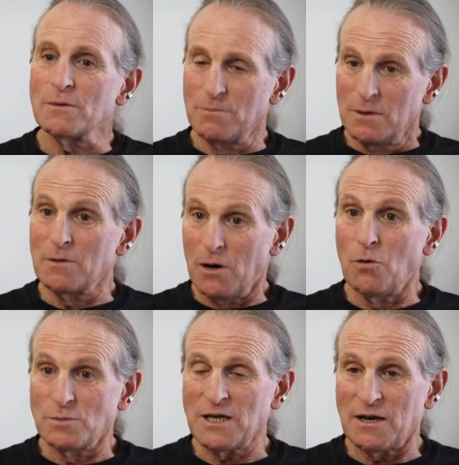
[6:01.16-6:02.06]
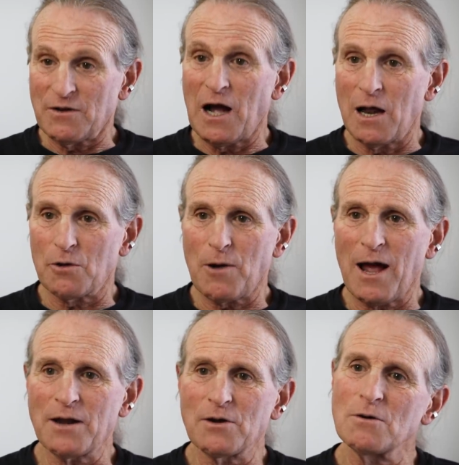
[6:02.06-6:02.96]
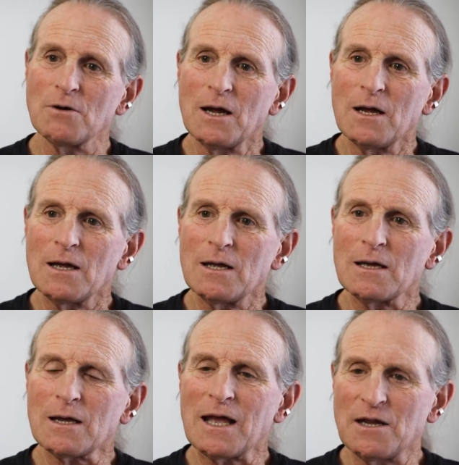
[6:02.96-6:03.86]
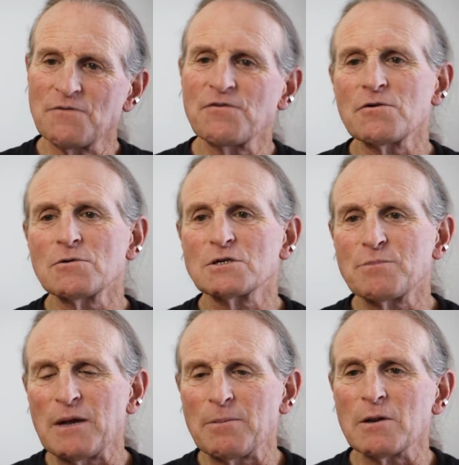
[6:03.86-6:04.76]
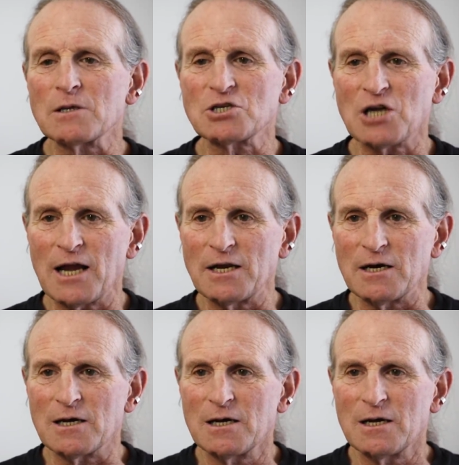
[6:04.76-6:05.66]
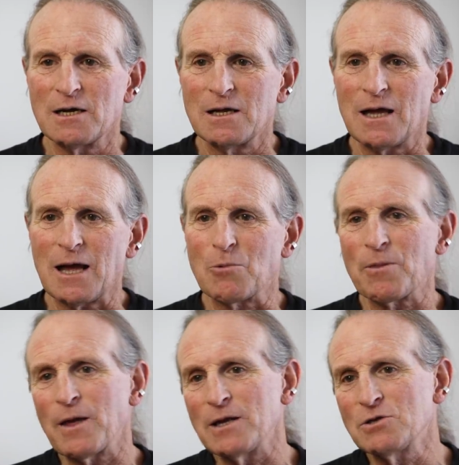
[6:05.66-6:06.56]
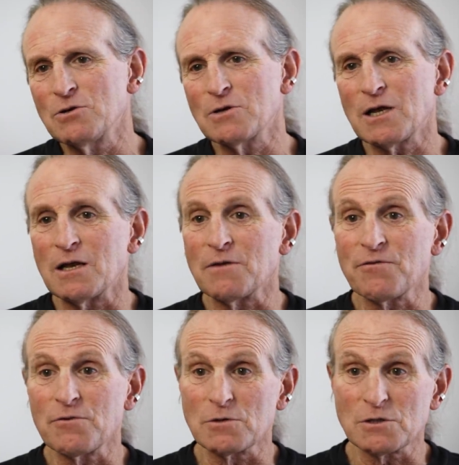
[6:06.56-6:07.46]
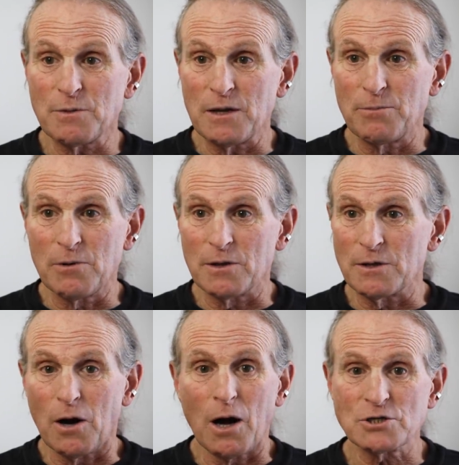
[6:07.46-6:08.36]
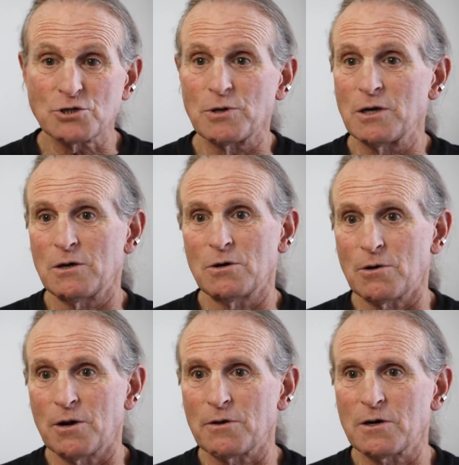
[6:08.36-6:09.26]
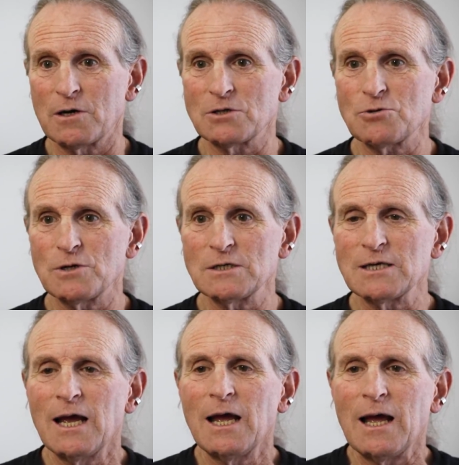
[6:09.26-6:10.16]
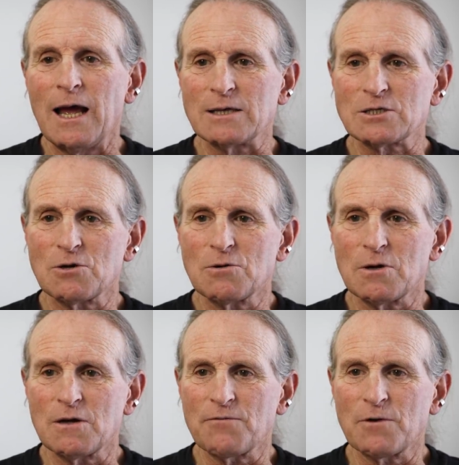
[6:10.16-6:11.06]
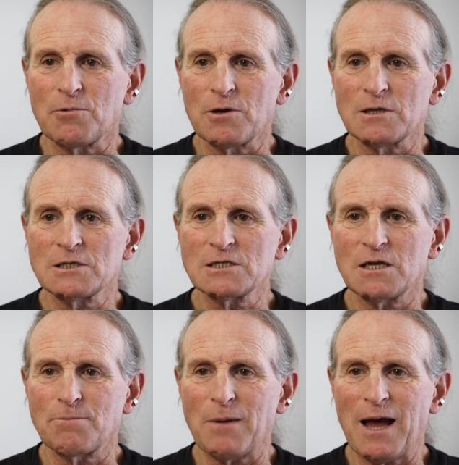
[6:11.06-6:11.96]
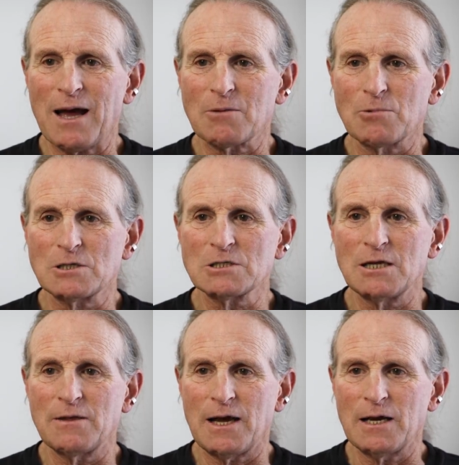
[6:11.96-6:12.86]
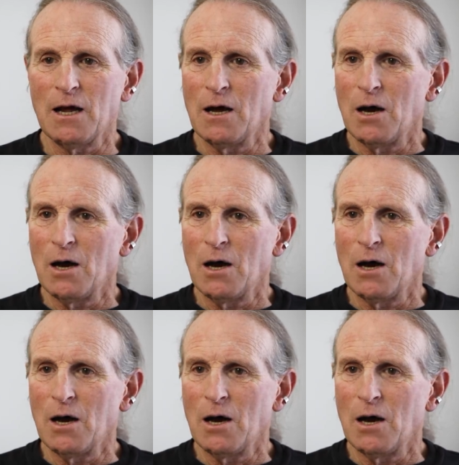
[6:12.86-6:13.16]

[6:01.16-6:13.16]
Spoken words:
in the home state of Colorado can influence people in China. And what they do can influence people in Austria or other countries. And so if we really sit back, we see that